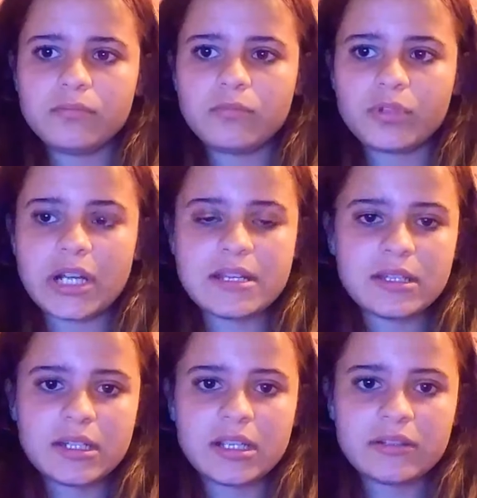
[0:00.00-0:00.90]
when I
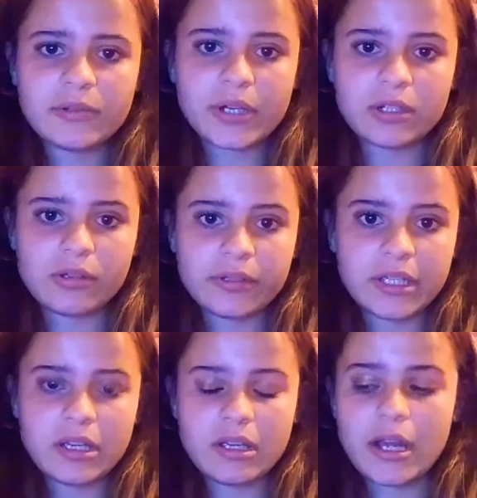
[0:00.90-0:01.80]
did eat, so I could
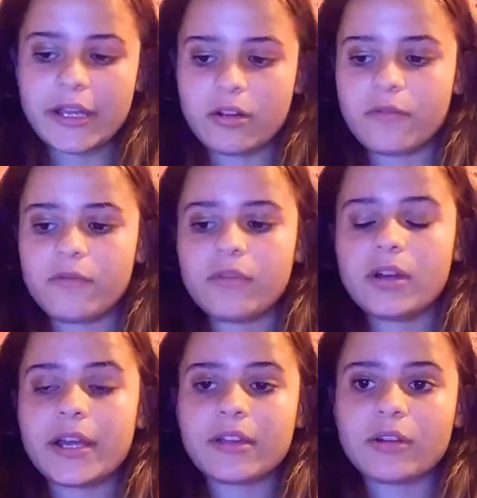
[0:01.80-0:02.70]

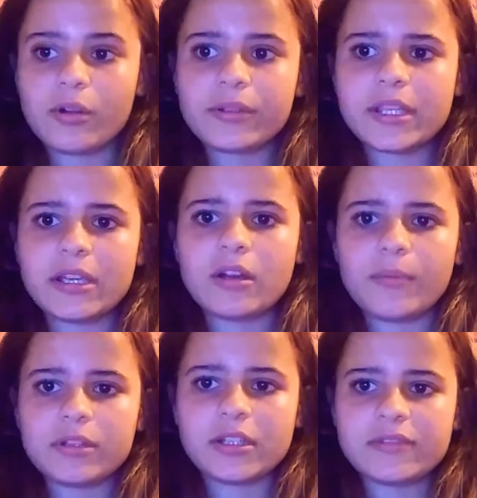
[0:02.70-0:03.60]
only eat on
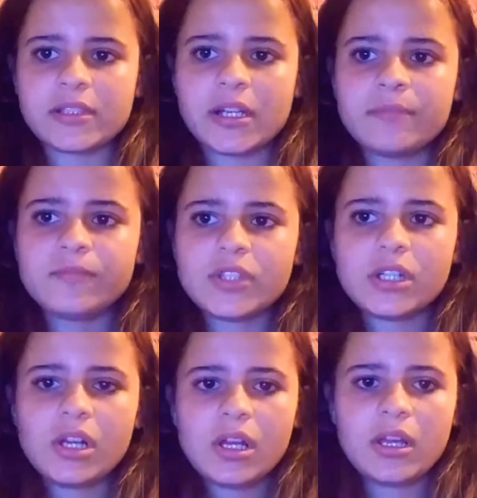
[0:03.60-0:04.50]
my left side,
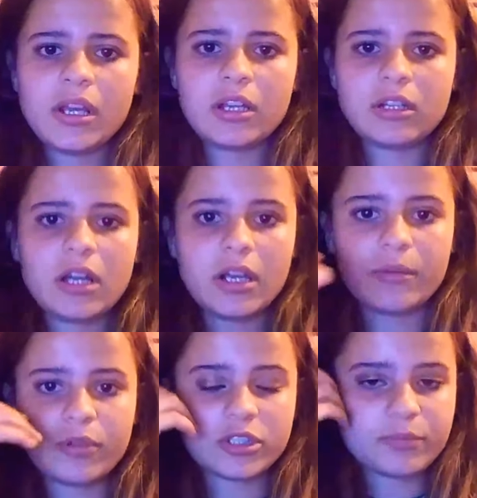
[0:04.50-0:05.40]
and I
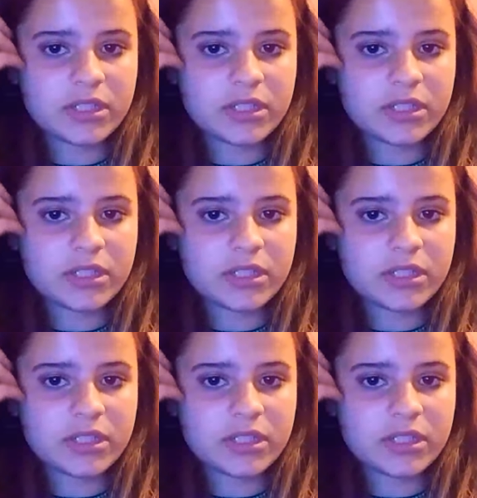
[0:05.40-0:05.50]
brushed my